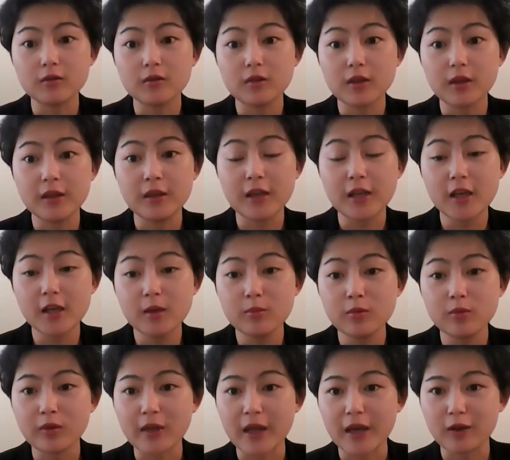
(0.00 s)
in
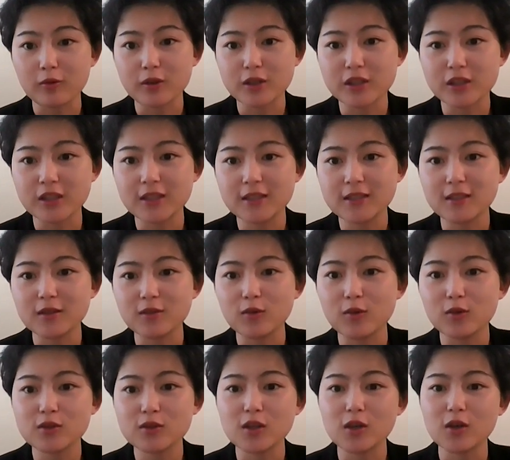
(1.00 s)
Hebrew languages and
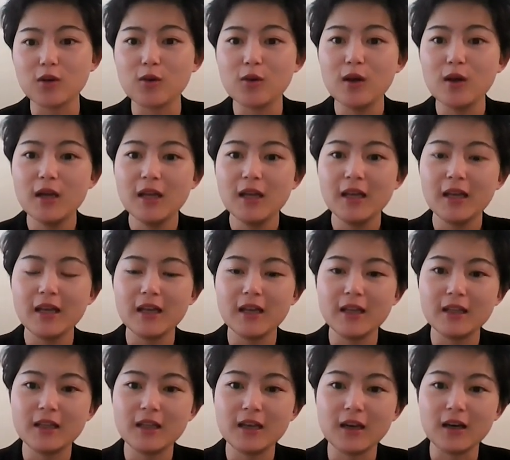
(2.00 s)
also
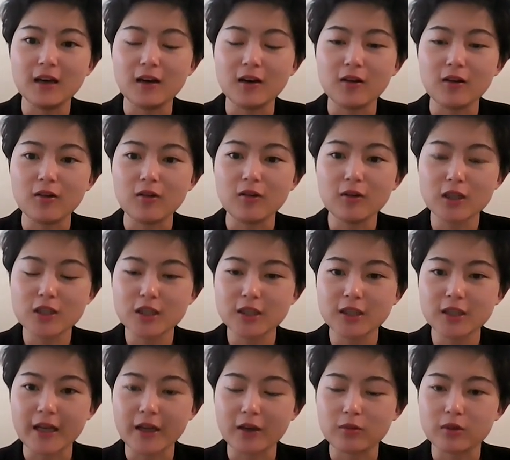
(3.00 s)
in
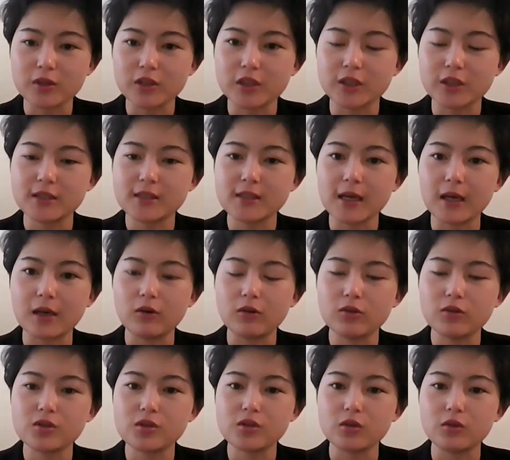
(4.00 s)
Russian languages. I
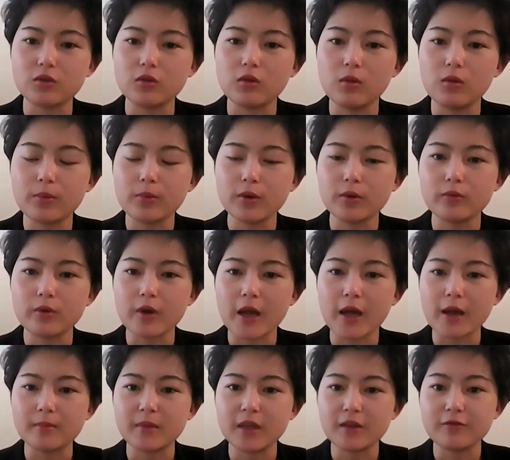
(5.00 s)
also
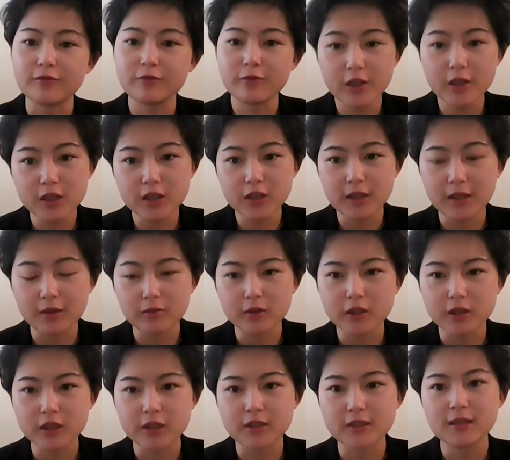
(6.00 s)
programmed in French
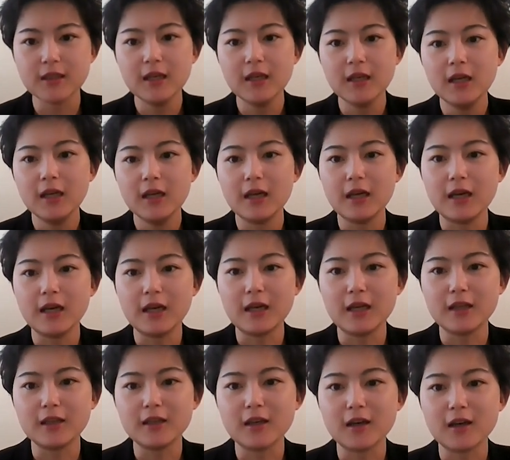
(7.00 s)
languages.
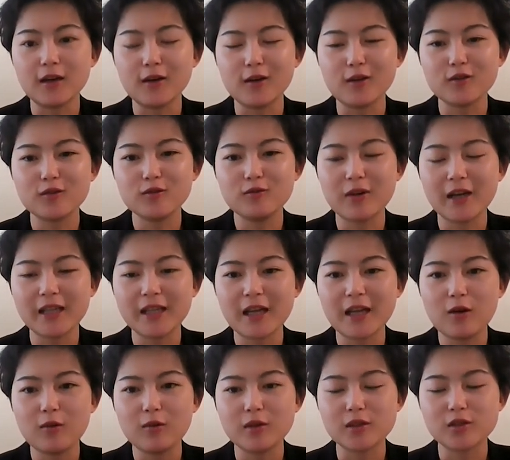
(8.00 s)
And right
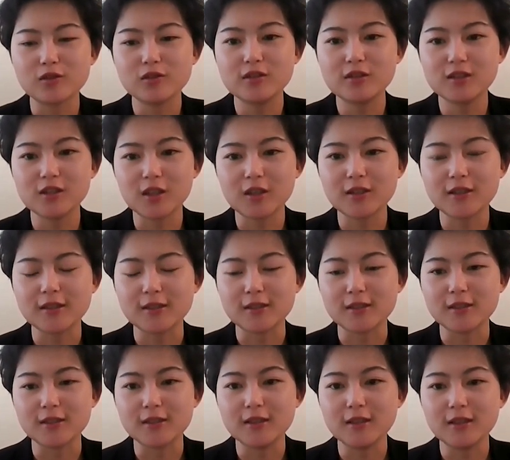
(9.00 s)
now we're
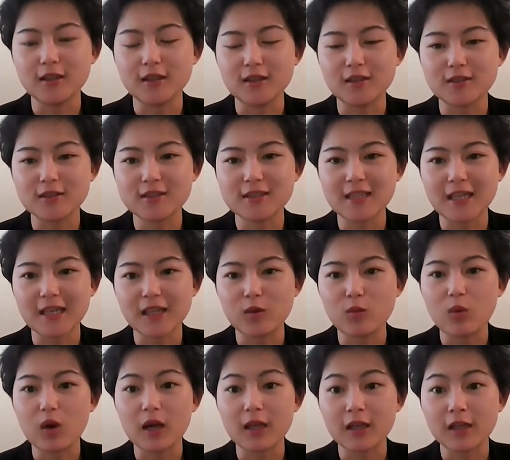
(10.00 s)
starting to study
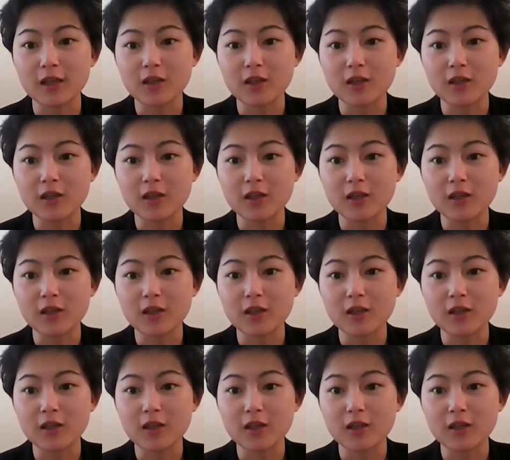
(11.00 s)
one in